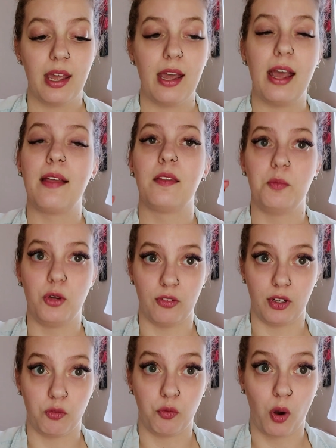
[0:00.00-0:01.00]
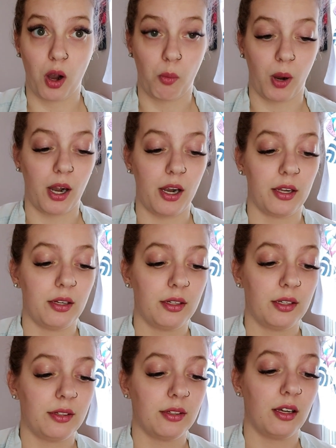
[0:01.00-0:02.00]
and then moving forward
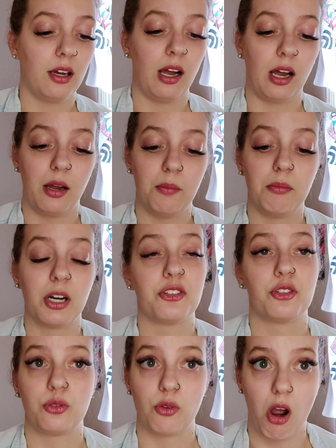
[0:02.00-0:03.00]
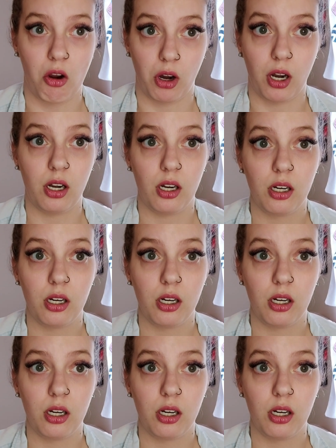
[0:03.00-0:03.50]
much stronger.